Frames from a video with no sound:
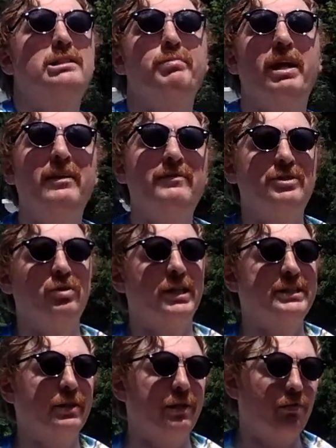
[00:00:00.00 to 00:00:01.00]
planned for
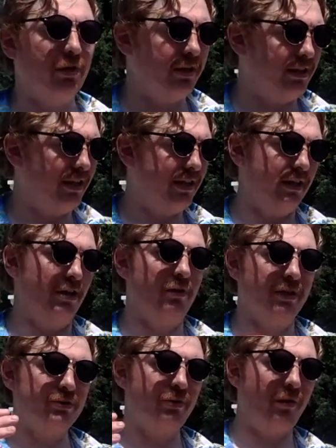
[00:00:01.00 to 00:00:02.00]
2021.
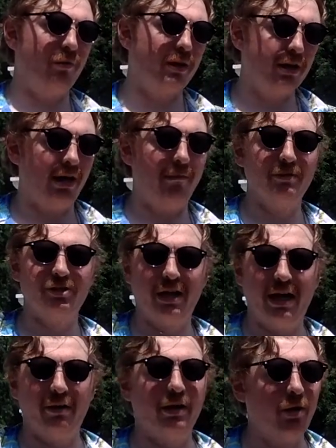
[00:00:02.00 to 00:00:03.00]
That's why I work a couple.
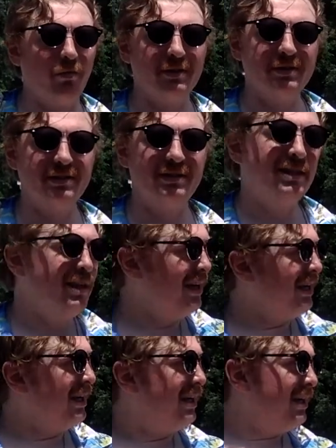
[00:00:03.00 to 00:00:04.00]
Once
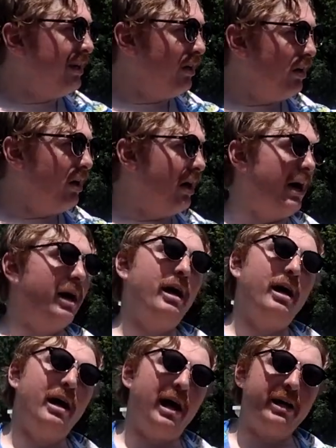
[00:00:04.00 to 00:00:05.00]
I
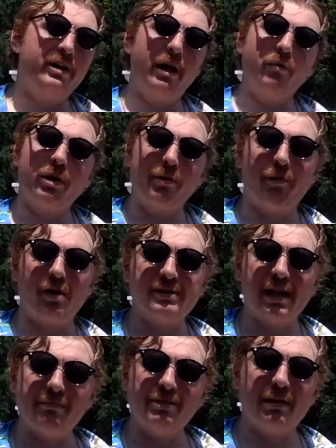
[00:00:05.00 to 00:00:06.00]
work a
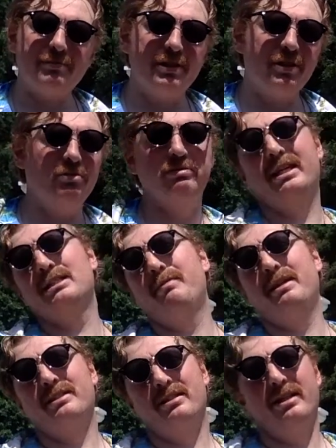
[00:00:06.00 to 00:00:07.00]
part-time job too, and that's
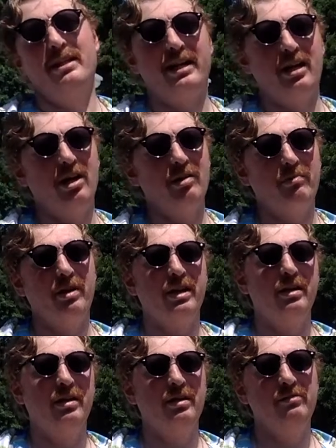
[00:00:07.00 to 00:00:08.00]
basically all the money
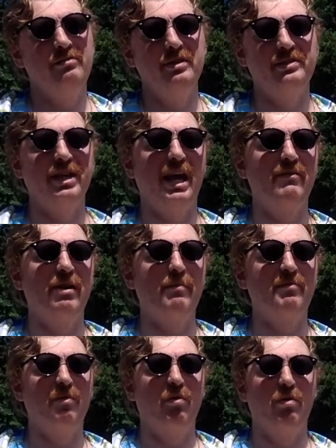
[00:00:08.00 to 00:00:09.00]
to save up
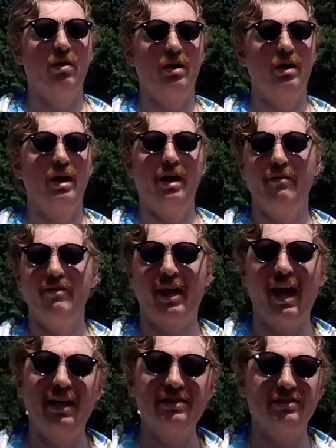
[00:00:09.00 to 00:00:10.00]
for
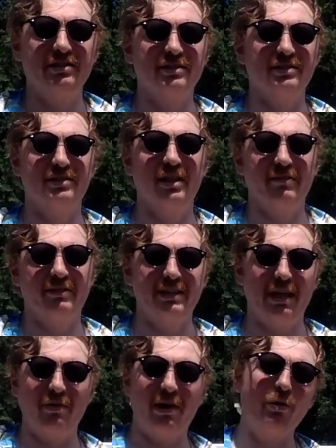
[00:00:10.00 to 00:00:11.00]
vacations and stuff. Because
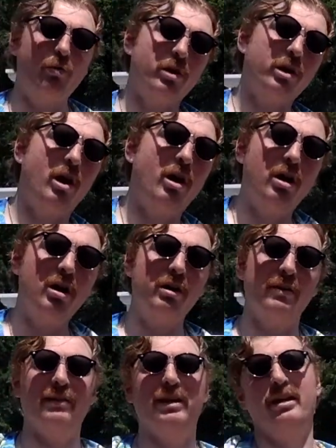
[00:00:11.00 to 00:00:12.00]
I'd rather work hard
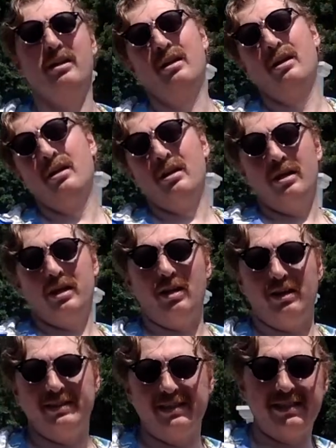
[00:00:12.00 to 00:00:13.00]
and then I
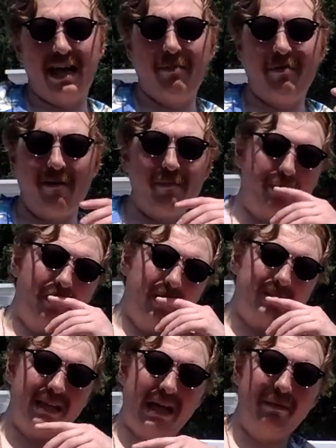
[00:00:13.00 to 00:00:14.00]
take time off my
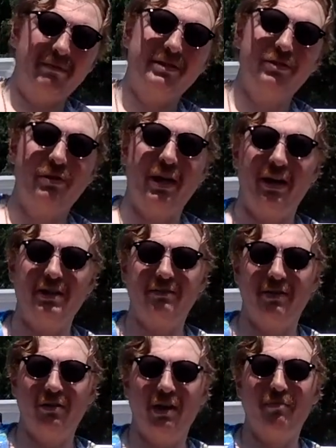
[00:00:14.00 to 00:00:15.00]
part-time because who cares if I
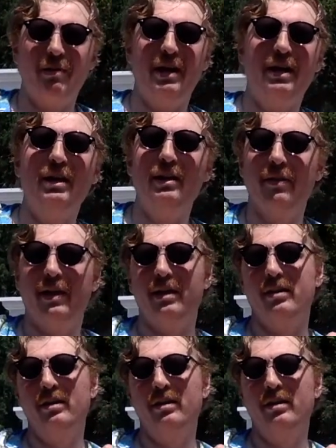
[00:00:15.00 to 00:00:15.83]
don't get paid, and then